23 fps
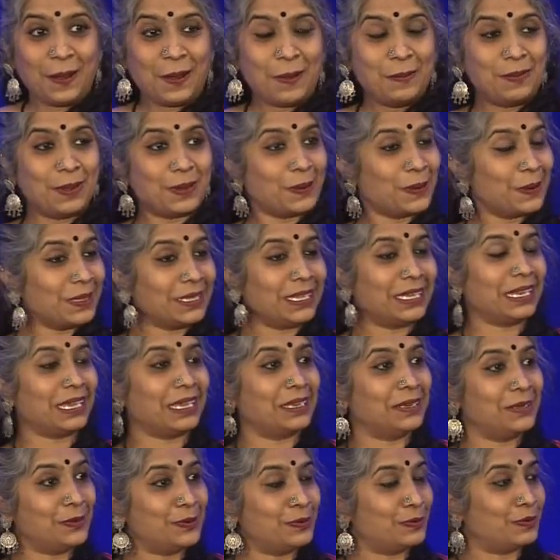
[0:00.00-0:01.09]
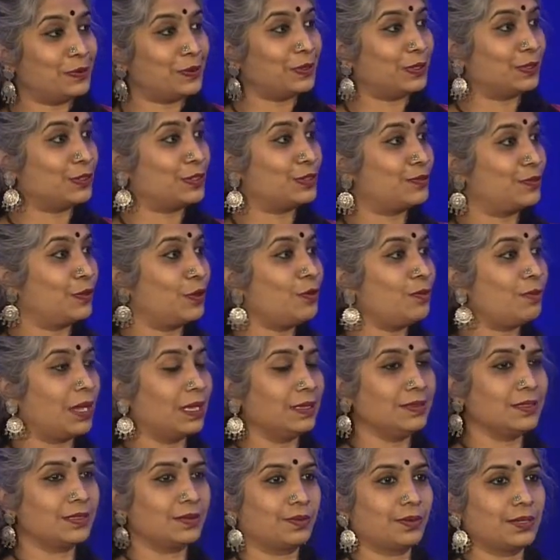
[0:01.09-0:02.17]
But all that I knew for those 4
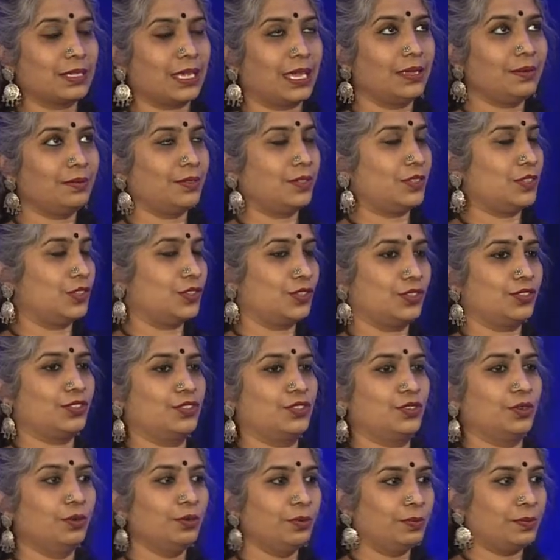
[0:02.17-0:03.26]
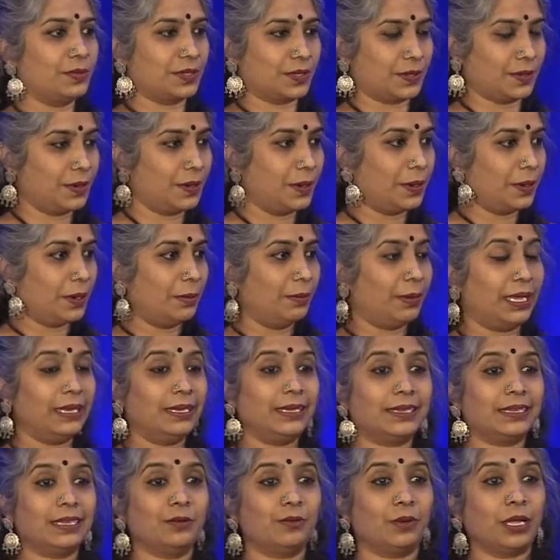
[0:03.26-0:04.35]
months was I was just doped. My
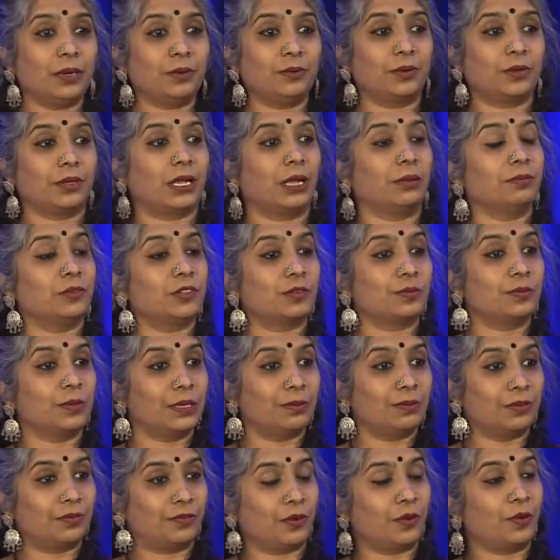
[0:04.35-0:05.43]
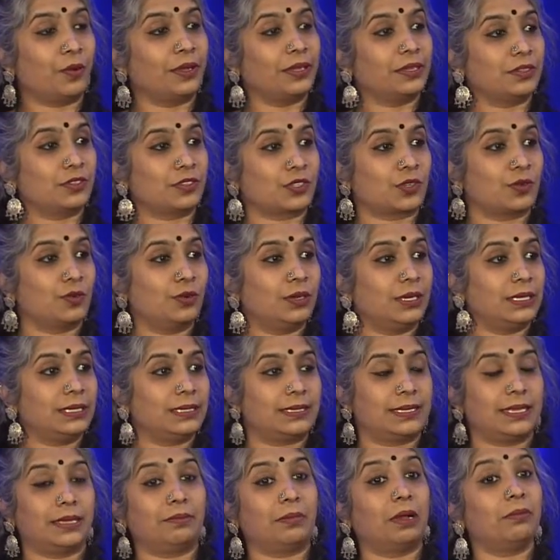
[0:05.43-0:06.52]
little one would come to me before going to school and
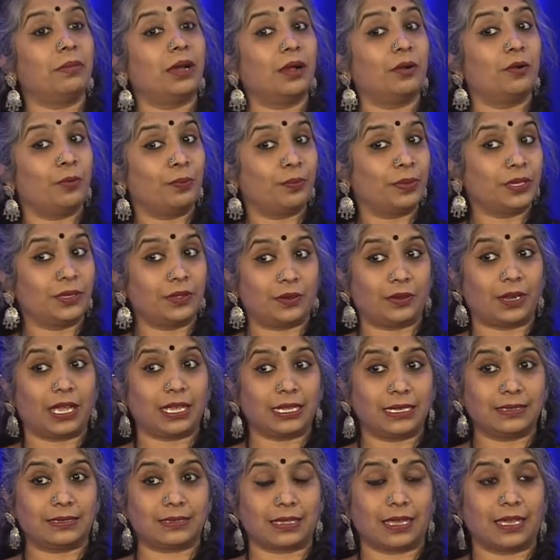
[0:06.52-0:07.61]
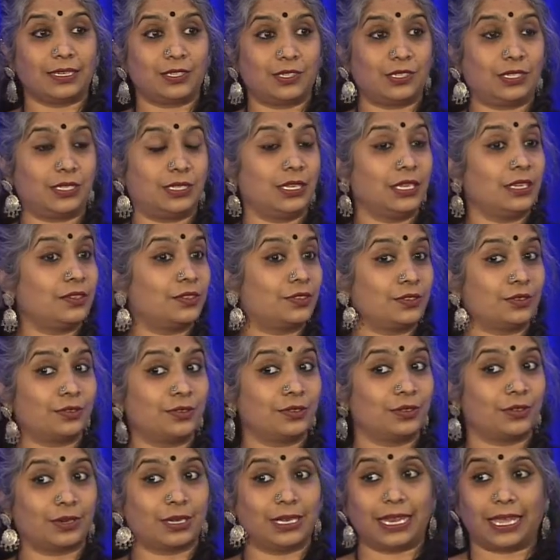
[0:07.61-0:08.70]
say, Mama, open your eyes. I just need to know
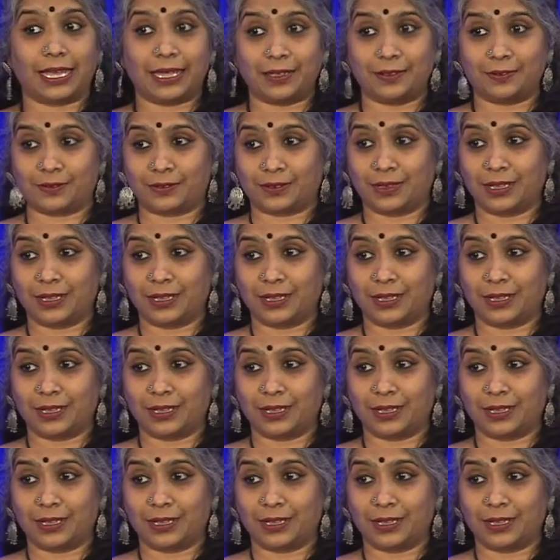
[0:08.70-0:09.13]
you're alive.